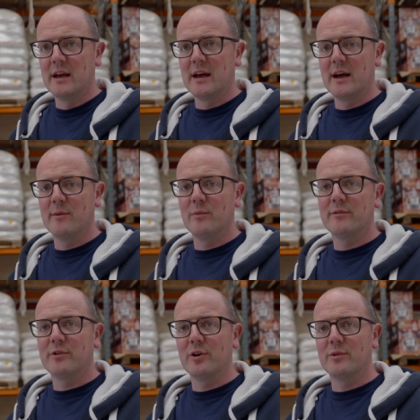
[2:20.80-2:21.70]
Um,
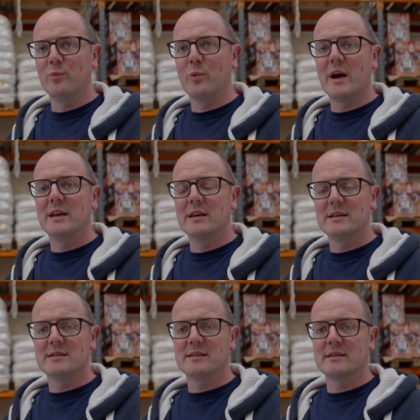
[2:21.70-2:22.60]
we've got
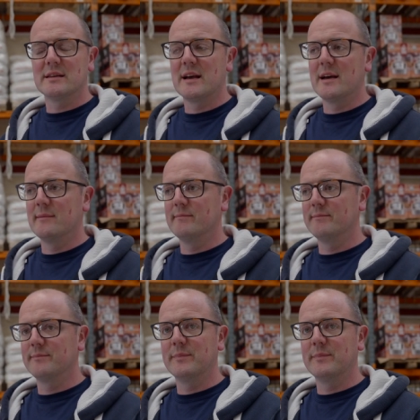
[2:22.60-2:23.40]
Wyeast, um,